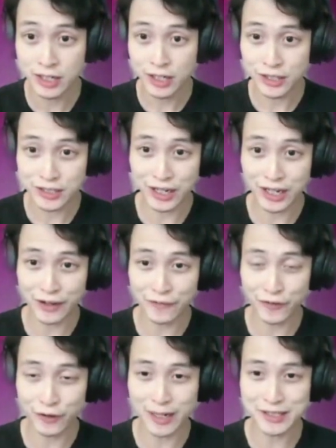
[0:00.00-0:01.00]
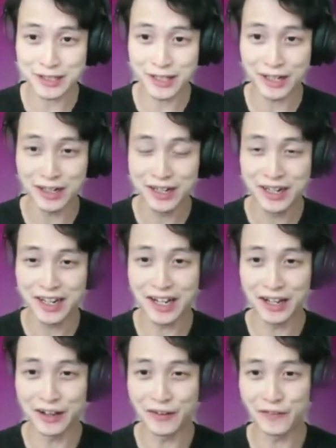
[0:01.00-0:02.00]
Sergey from XLR
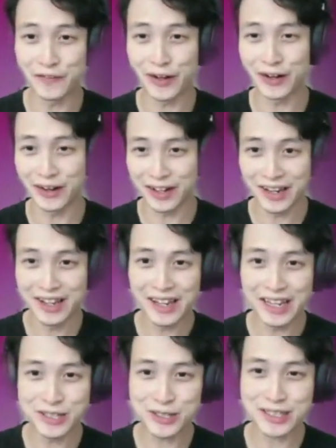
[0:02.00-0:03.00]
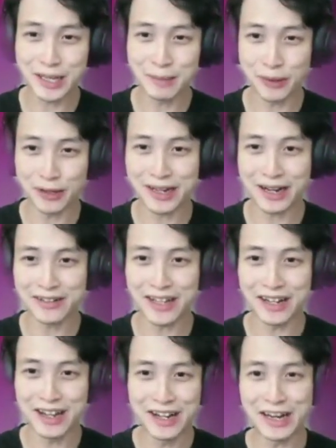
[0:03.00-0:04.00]
very interestingly pointed out that
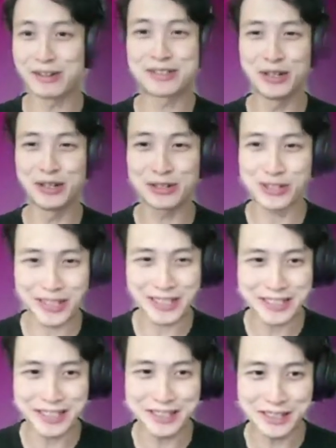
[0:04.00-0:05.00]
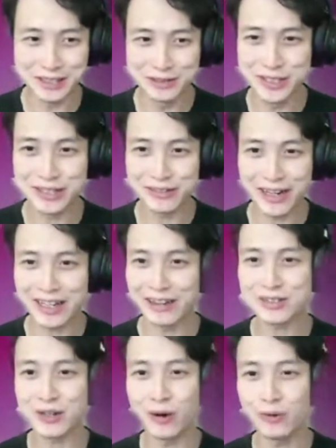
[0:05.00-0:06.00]
there's no trustless solution, right?
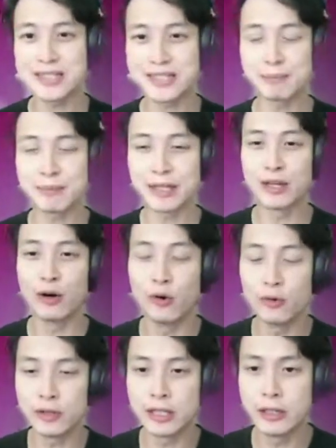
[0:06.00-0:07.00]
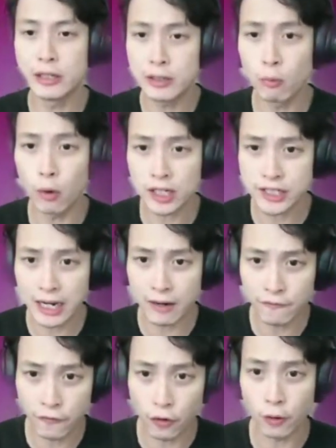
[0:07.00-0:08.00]
There's always something you need to watch
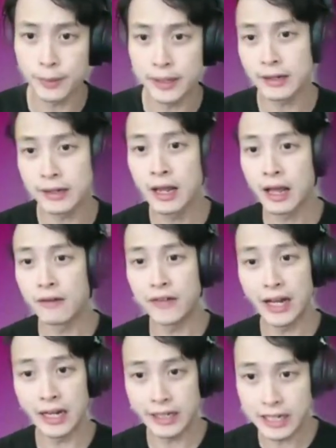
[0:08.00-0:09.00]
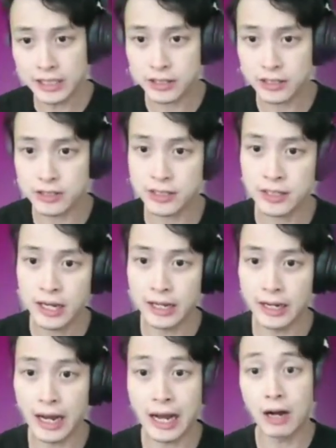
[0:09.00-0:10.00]
out for, be it validators and
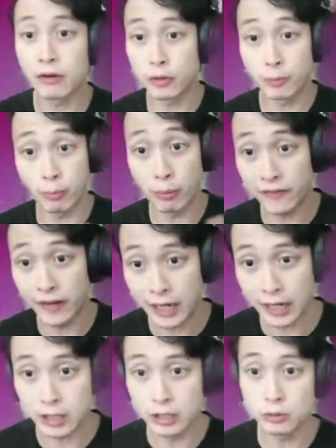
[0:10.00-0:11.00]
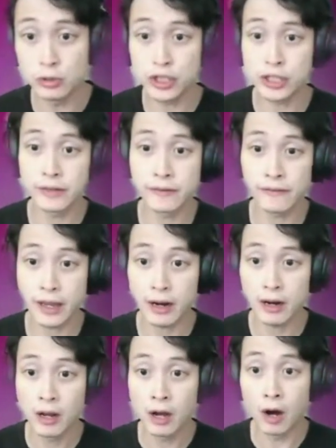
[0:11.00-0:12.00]
how you prevent like collusion there,
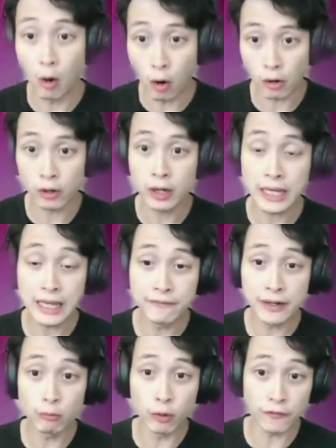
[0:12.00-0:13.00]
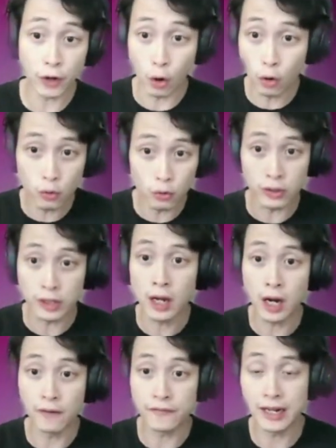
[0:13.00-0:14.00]
or even with code
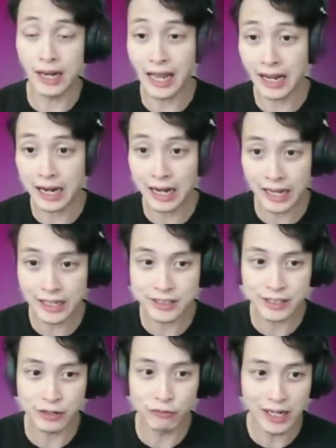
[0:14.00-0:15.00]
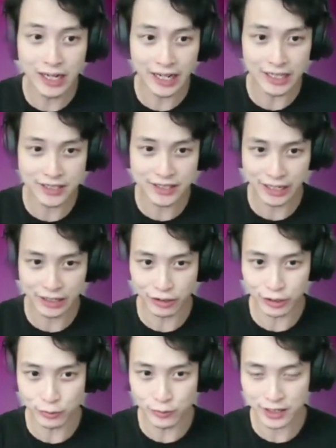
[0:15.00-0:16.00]
of the light clients and relays that you're
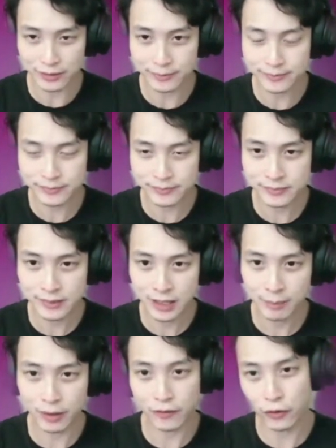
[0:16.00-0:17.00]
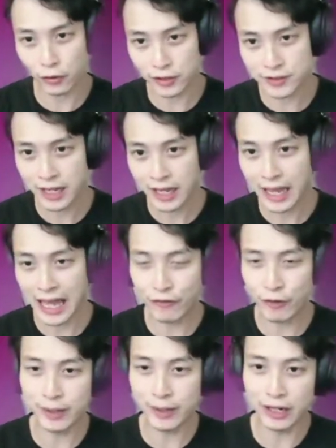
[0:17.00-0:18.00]
using. But of course,
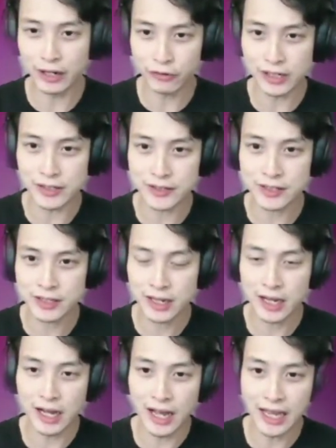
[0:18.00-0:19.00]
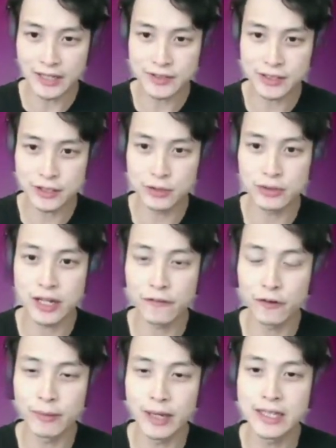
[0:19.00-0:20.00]
everybody agrees, as Sota
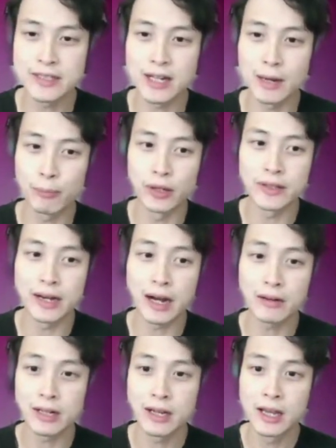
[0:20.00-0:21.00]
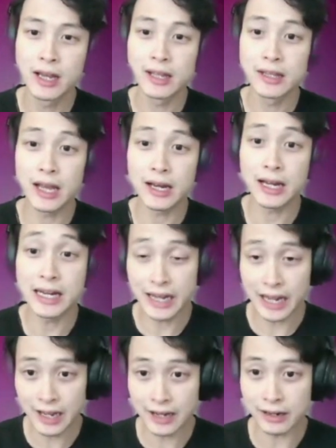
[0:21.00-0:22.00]
from A-Star pointed out, that in
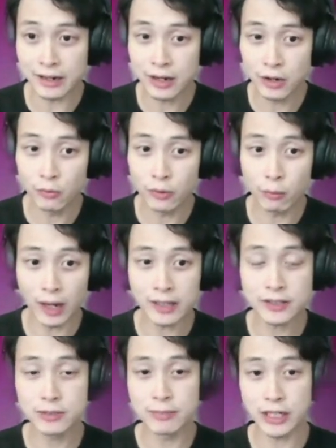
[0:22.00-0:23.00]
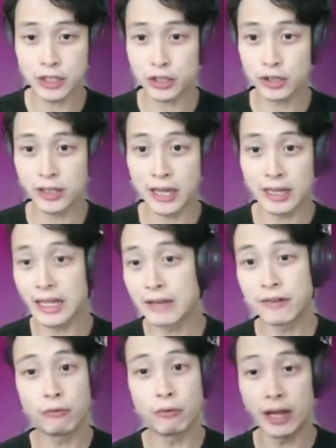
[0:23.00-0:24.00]
the end, we want to make sure that
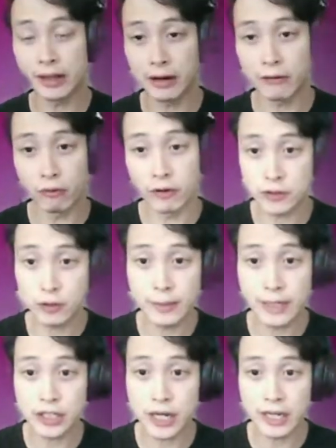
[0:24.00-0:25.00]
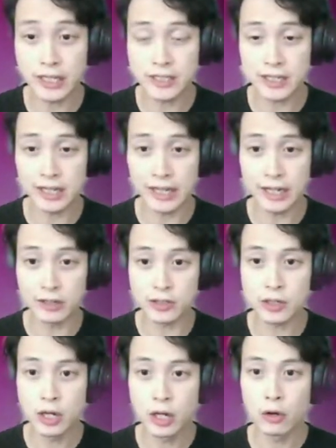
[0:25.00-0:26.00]
even with so many chains and
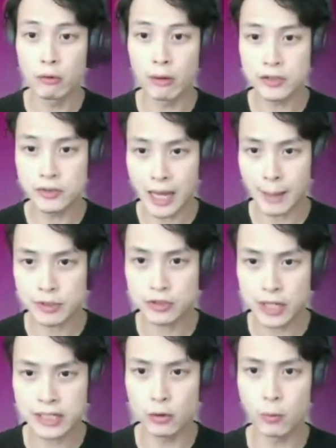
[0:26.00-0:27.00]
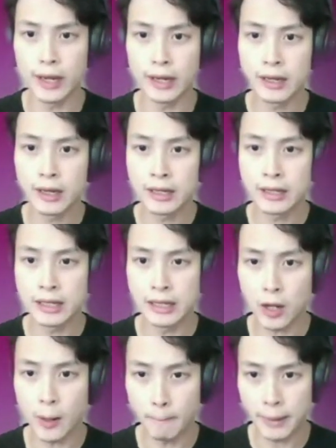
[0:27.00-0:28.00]
layers, we want to abstract away the
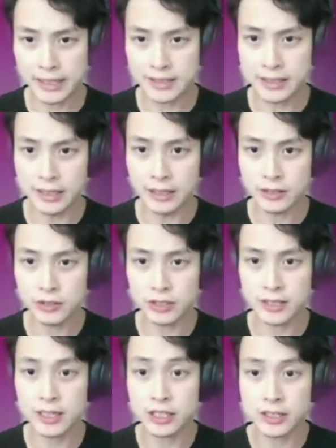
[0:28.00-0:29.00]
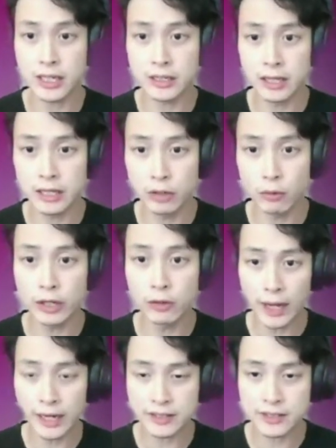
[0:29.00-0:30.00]
complexity such that the UI
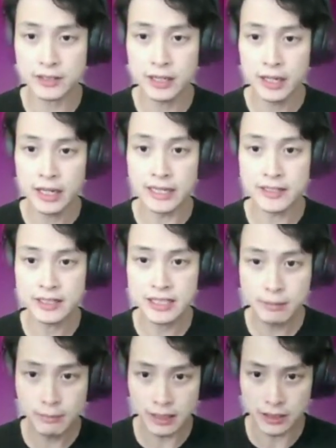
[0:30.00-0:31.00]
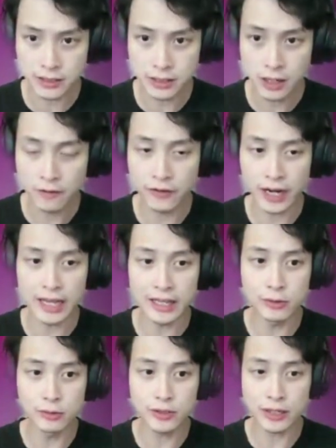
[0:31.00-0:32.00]
UX is seamless for the
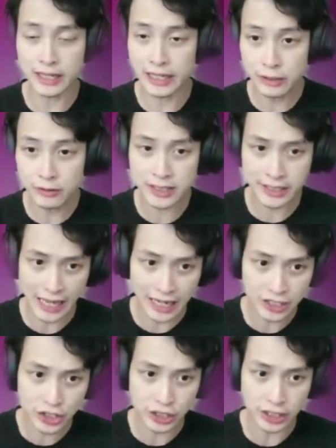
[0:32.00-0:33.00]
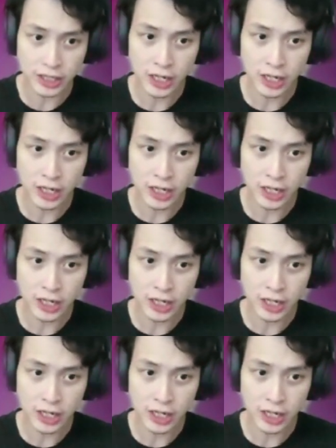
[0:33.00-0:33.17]
end user. And he used the analogy